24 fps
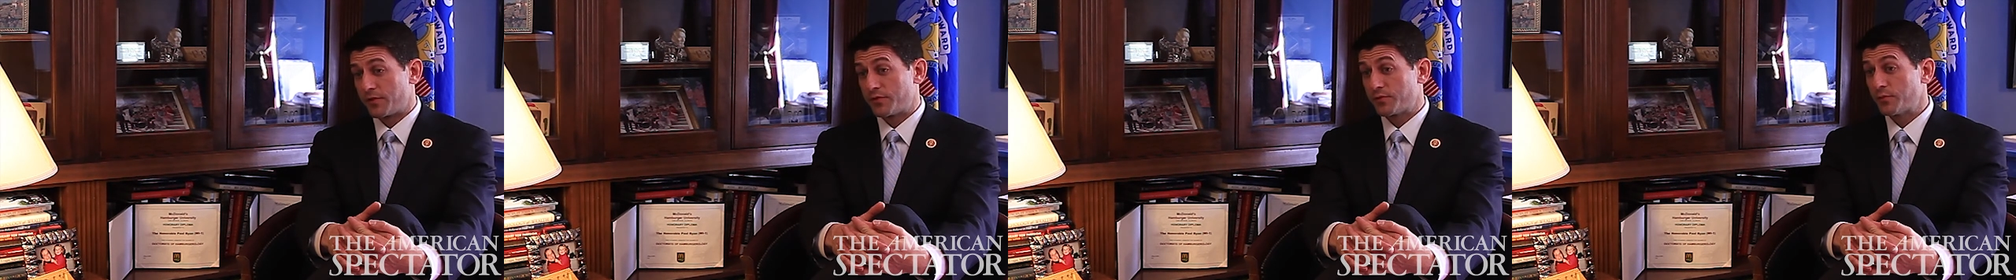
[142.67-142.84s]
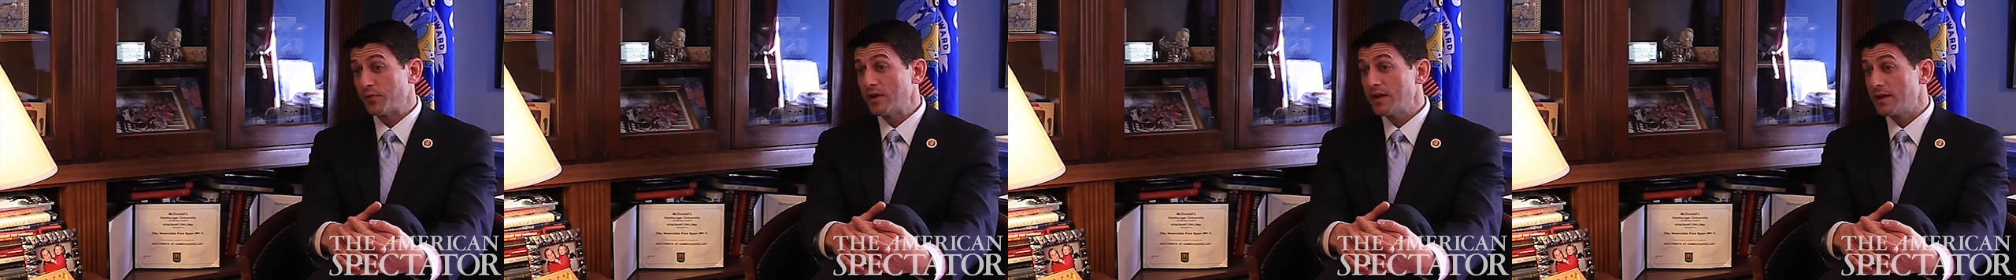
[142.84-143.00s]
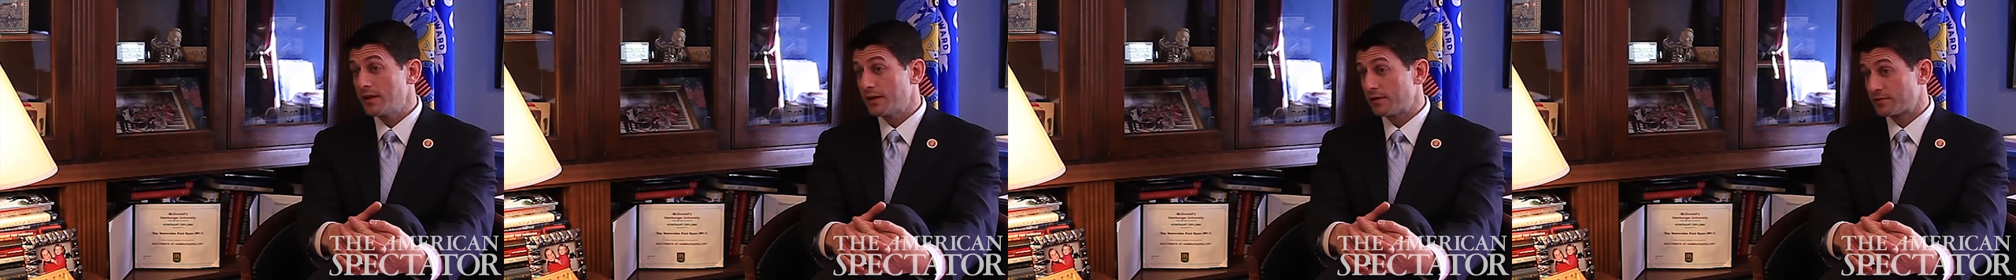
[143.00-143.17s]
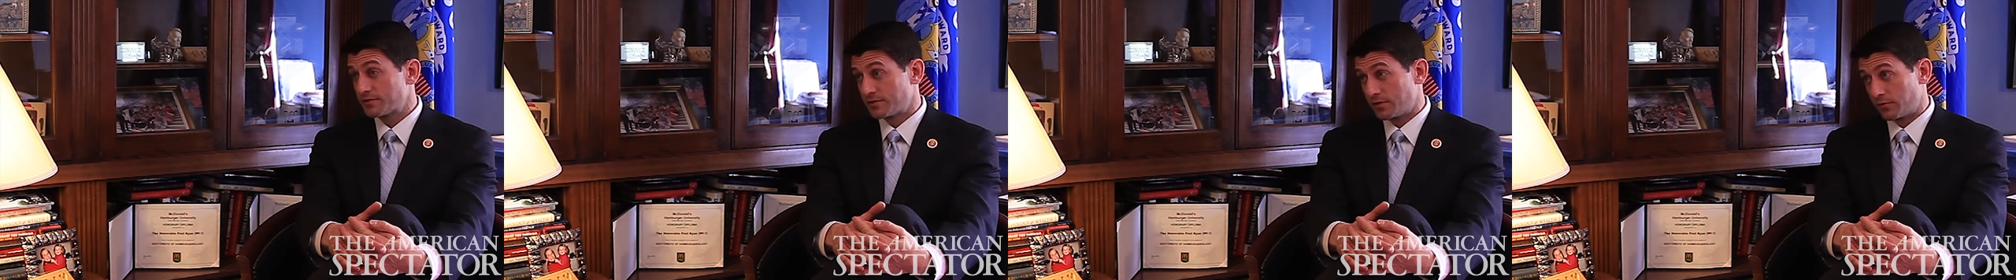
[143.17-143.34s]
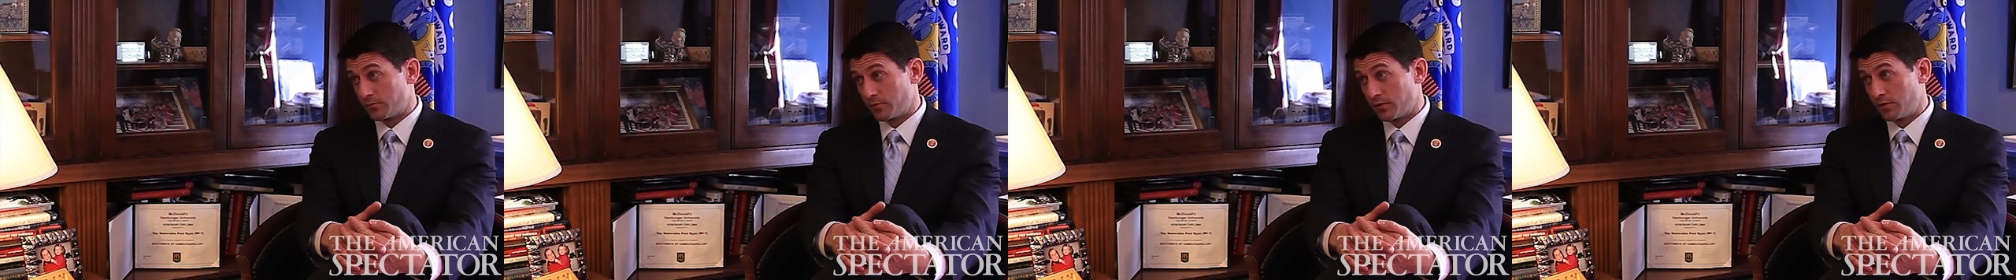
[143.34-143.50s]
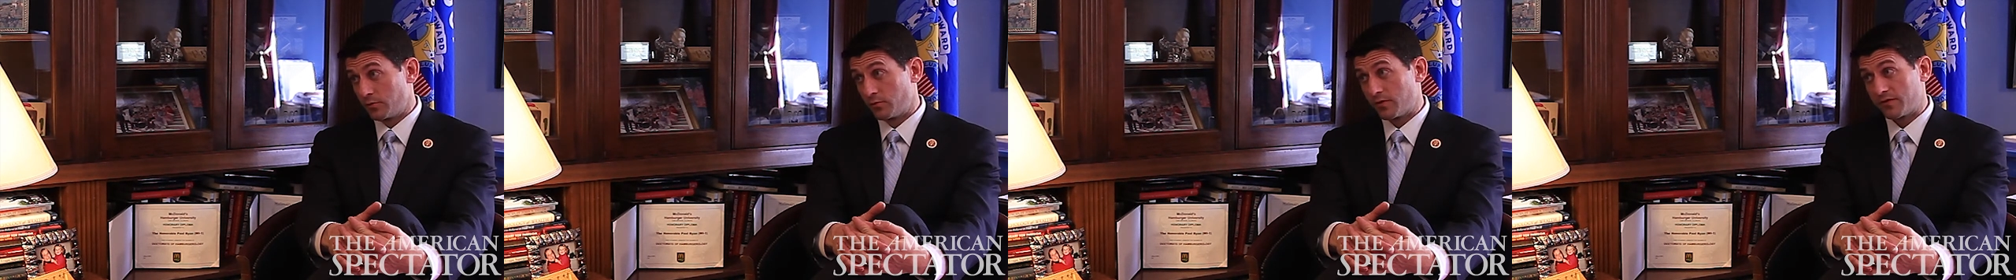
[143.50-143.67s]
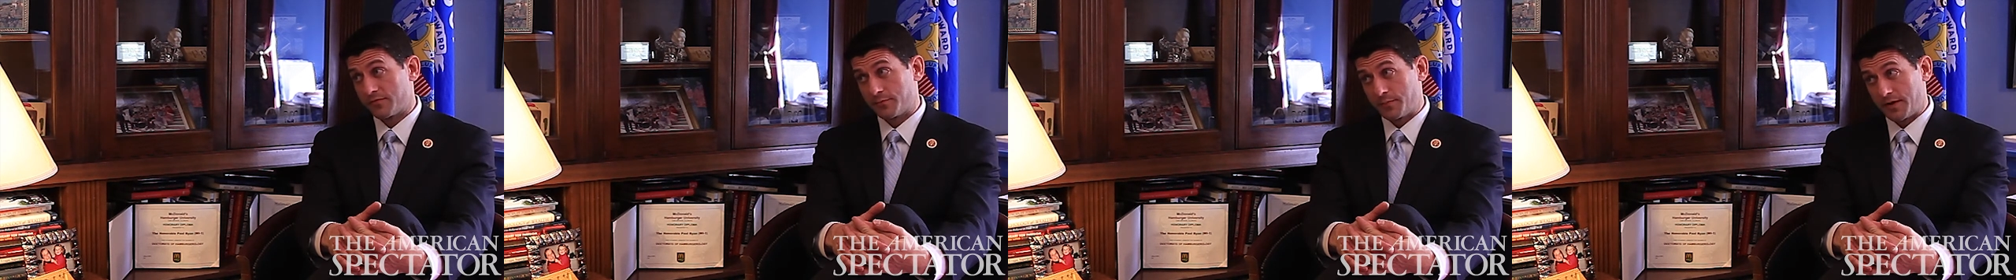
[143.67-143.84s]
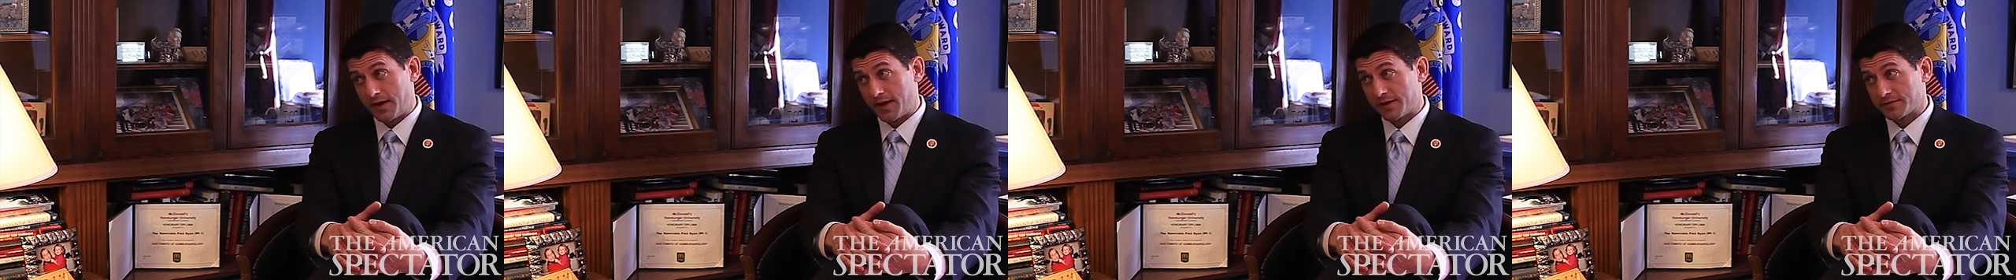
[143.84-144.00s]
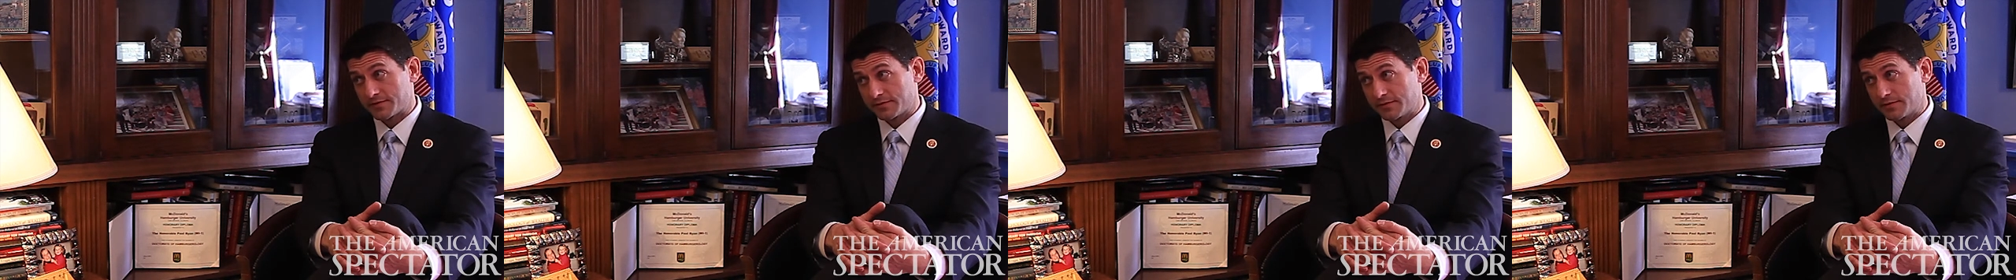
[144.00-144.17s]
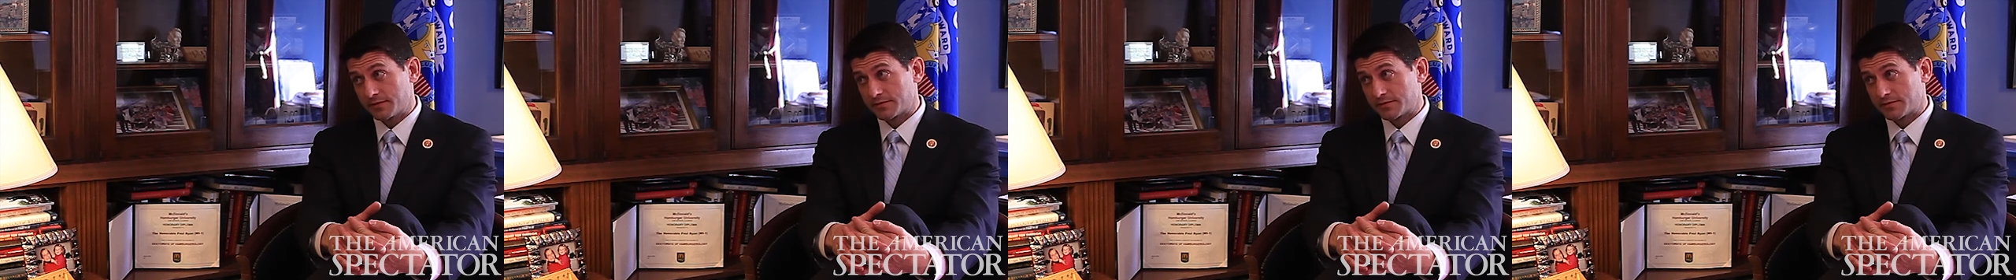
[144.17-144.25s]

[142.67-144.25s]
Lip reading: 3 years in a row we've passed